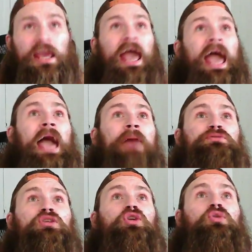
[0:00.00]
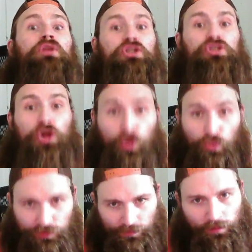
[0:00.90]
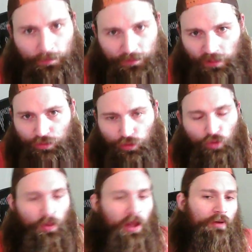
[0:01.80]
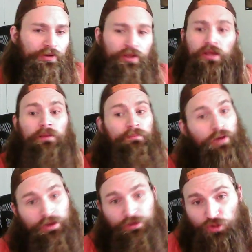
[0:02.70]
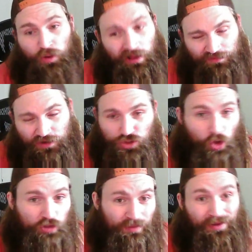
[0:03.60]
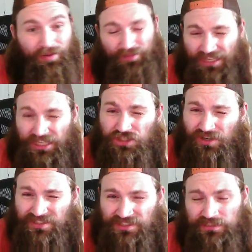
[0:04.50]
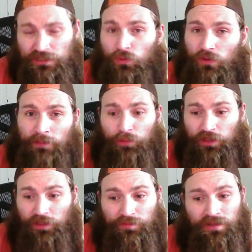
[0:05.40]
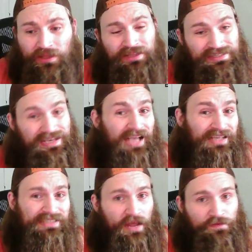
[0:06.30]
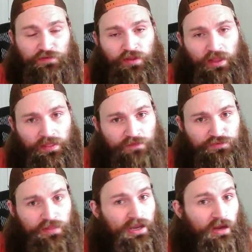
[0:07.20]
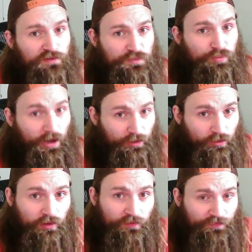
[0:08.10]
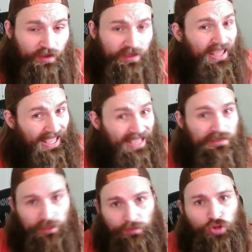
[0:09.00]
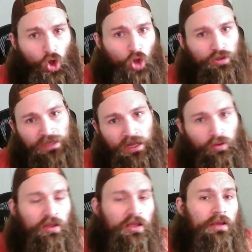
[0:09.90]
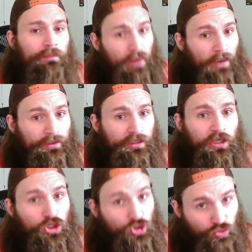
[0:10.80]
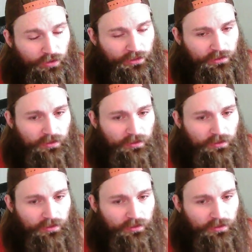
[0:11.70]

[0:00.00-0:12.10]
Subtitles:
Absolutely tuned him up in the third round, but Joel Alvarez called him out. I'm interested to see where they put him next after that Elvis Brenner fight and him calling out Bobby Green.